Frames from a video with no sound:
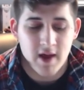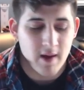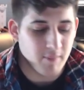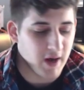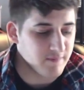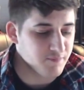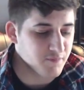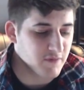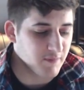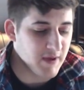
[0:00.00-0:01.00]
But
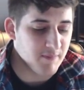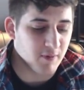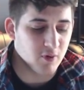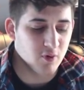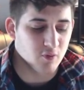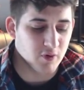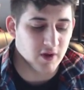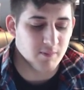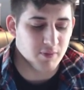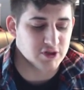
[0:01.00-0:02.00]
the people who
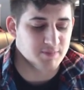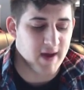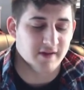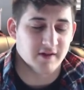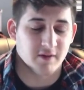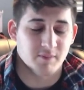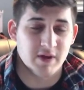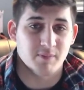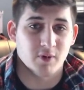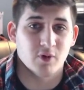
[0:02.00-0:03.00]
really push past that, the
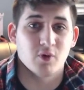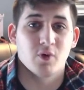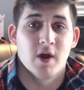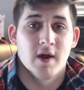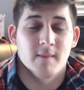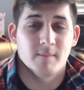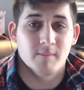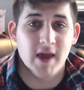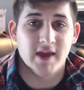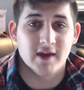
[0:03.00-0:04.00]
people who
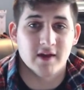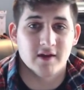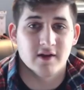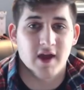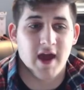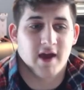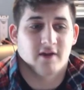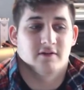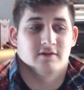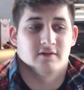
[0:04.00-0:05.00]
make it
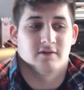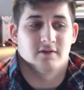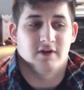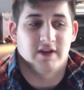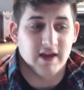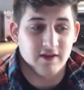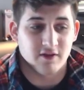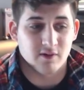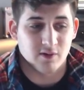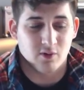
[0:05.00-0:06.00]
and get
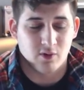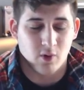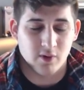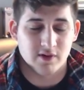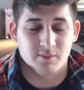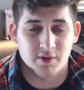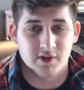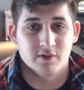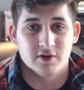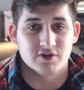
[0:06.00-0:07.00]
those goals and
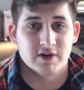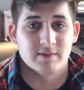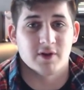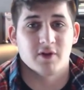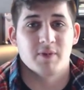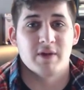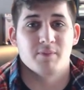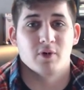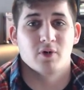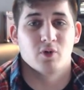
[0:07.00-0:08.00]
pursue their dreams, are the
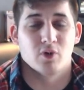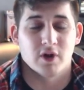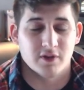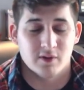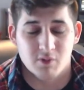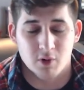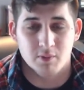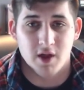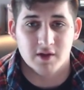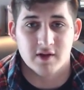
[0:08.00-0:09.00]
people who look at those
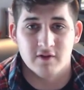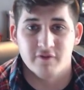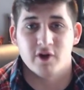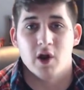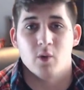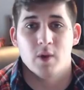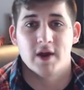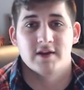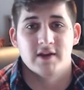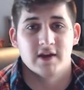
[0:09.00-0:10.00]
roadblocks and figure out a
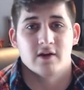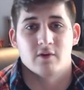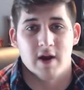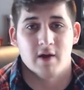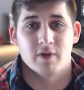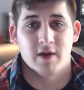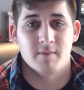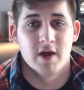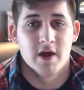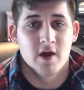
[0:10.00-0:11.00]
way to get around
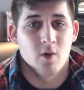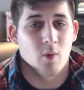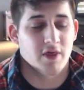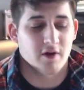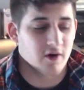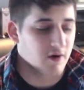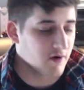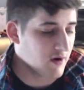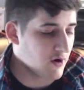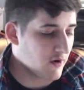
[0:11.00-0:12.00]
them.
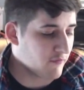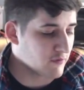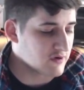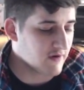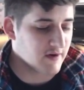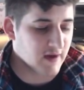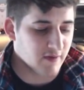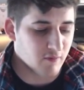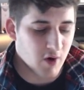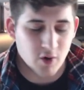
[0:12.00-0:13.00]
Whether, you know, if we're driving down
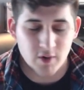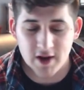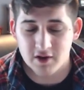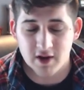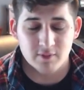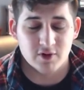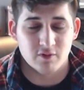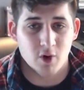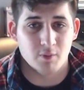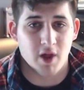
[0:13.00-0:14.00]
the road and you come into a
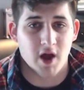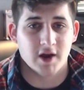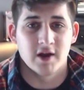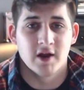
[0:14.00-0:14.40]
roadblock,